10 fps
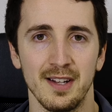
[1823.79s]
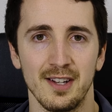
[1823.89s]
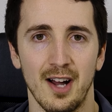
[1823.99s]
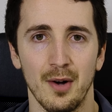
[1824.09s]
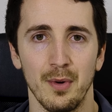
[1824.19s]

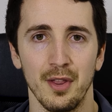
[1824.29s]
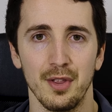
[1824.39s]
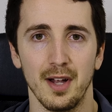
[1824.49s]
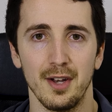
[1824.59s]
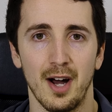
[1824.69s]
and talk
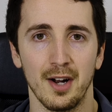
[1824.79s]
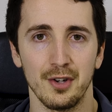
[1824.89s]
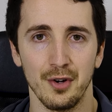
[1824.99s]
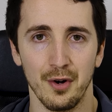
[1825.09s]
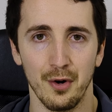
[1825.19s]
with a
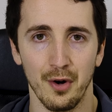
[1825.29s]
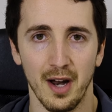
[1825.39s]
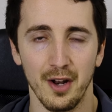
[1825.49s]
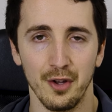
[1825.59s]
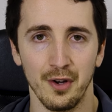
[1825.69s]
doctor or
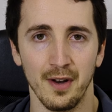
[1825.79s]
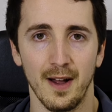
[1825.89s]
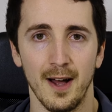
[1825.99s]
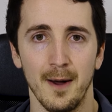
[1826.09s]
other